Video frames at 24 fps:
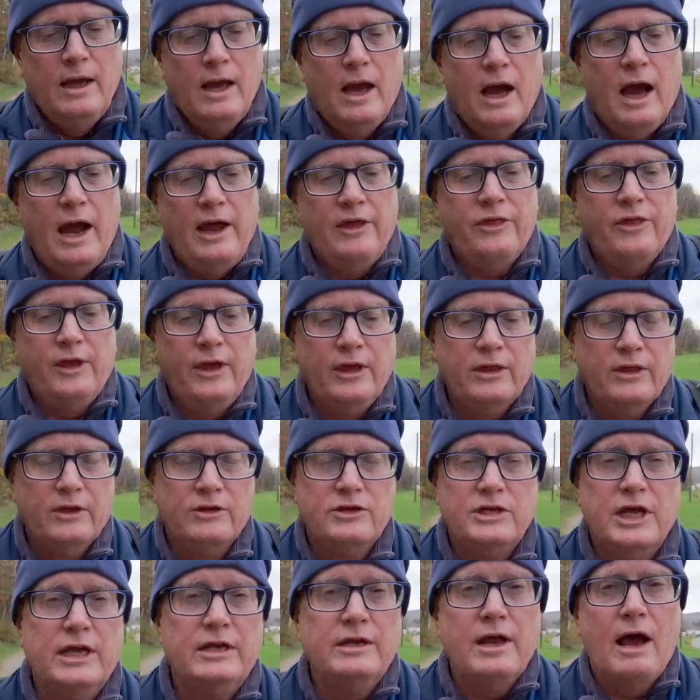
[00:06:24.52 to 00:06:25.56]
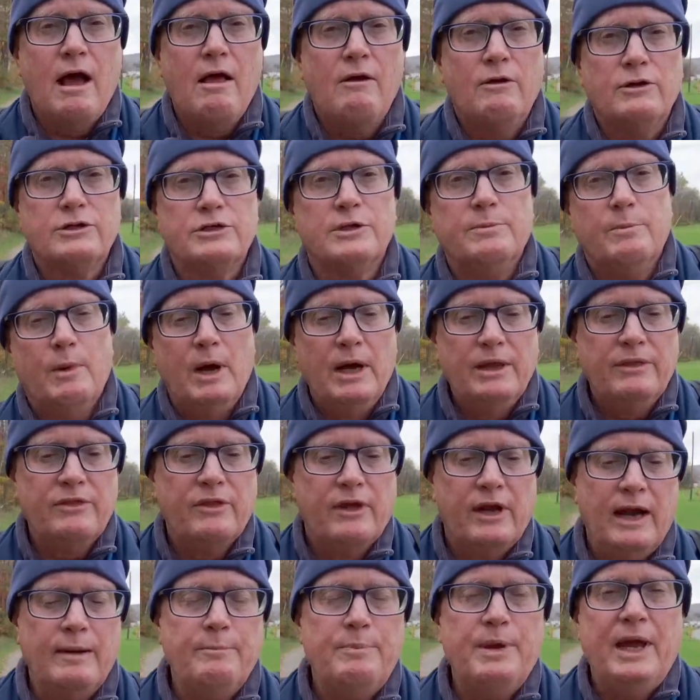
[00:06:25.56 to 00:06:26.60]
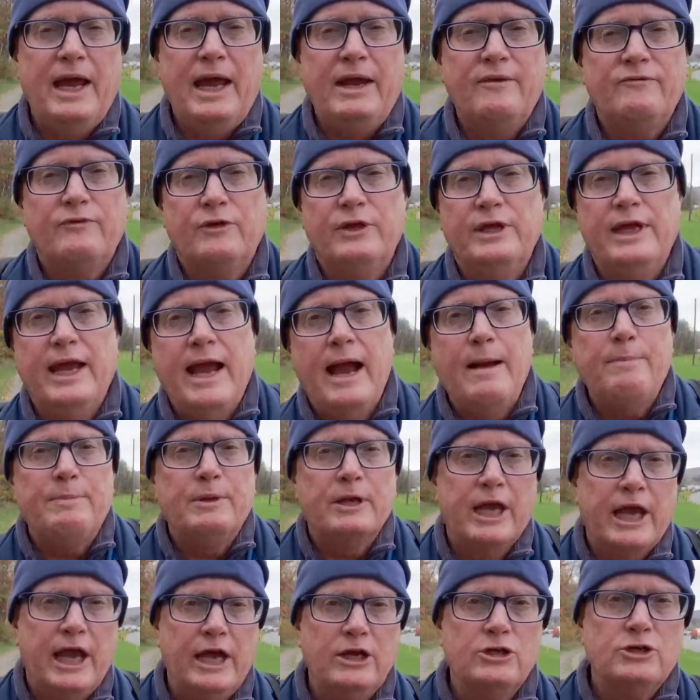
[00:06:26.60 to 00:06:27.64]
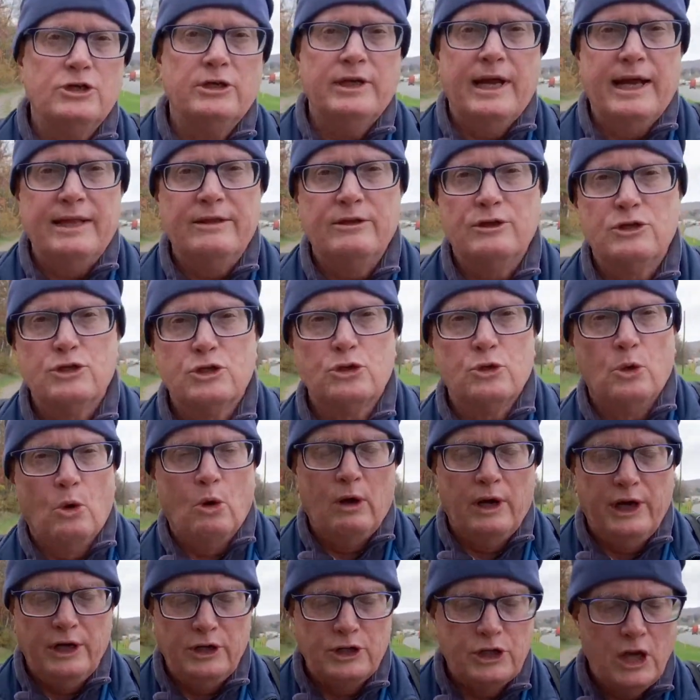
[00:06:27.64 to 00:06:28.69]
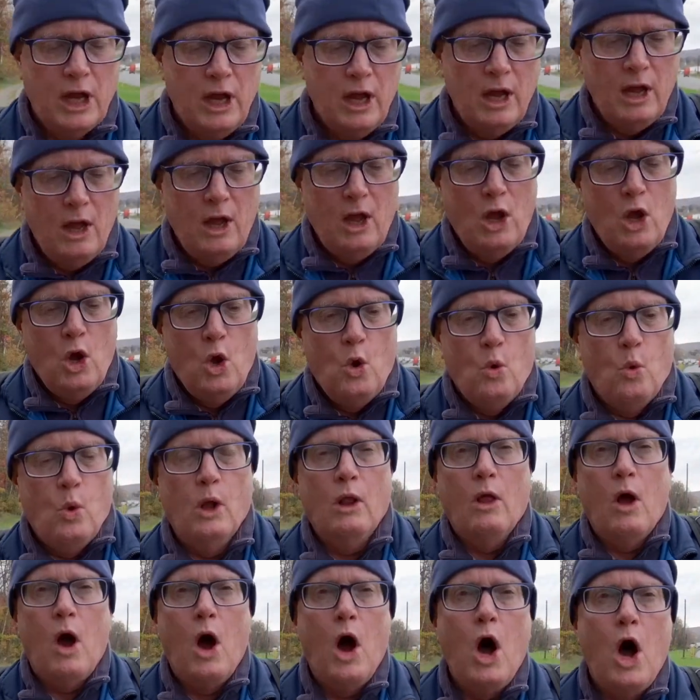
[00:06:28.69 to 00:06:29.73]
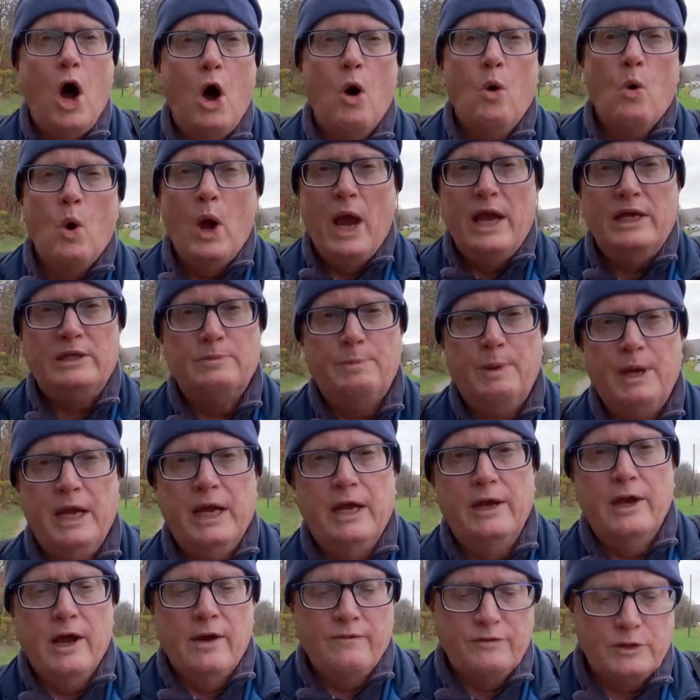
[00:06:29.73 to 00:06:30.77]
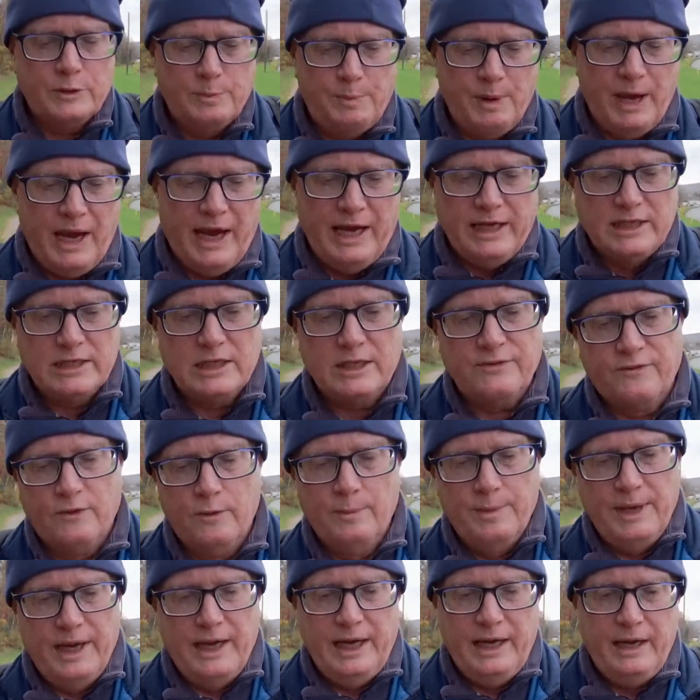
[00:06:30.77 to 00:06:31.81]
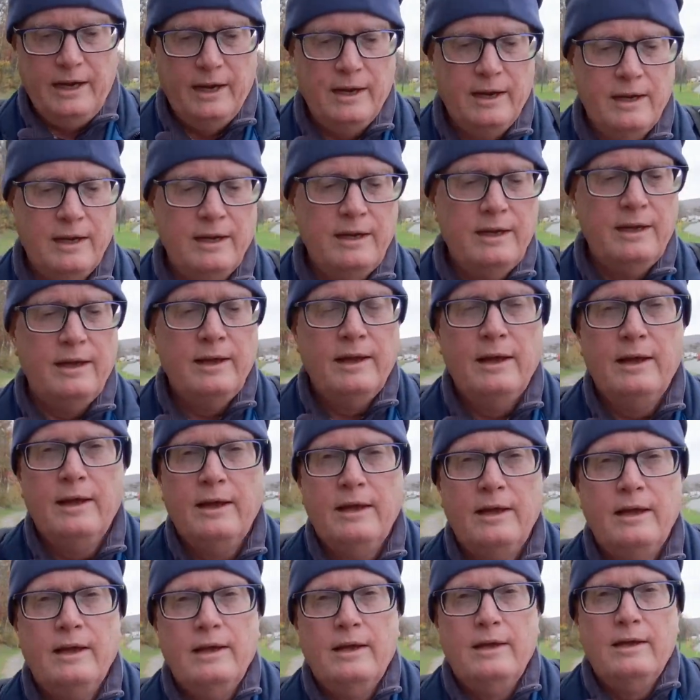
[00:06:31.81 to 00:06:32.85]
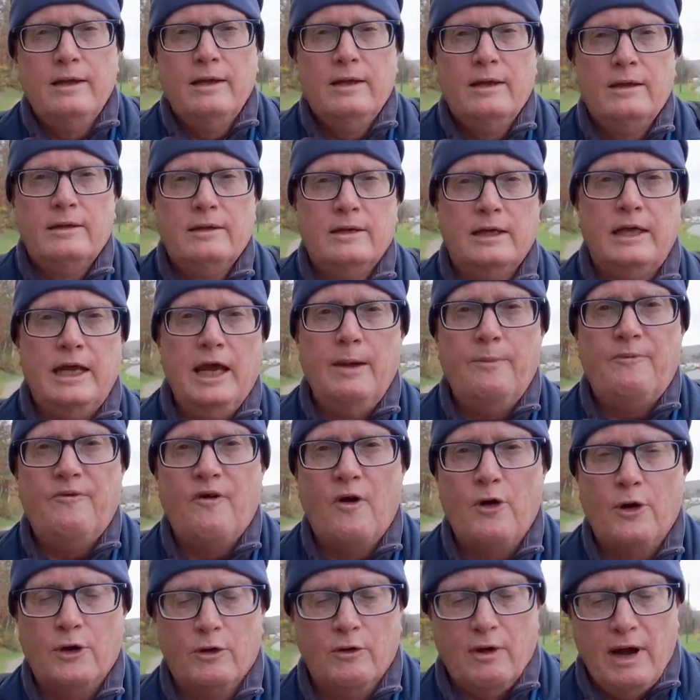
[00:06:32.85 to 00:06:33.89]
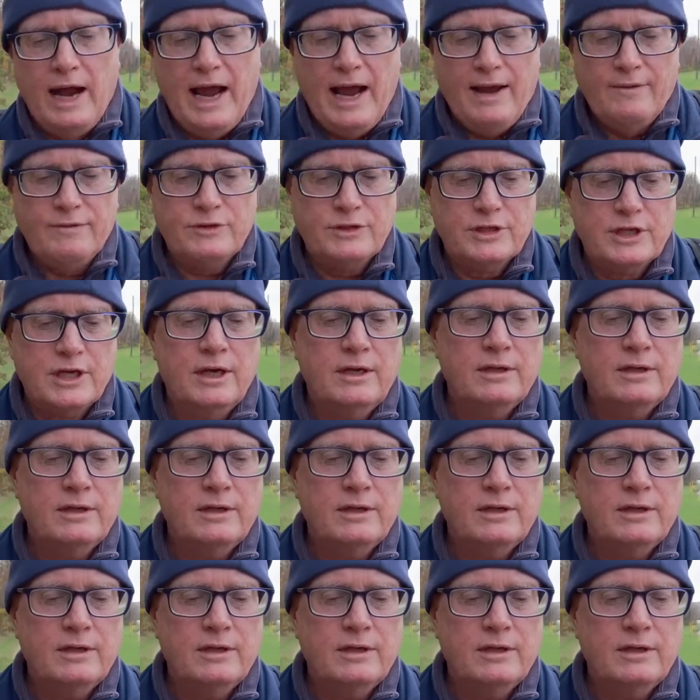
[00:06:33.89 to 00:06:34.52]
I think the $10 a month that I'm paying for the application and the storage will always be enough space for me to keep photographs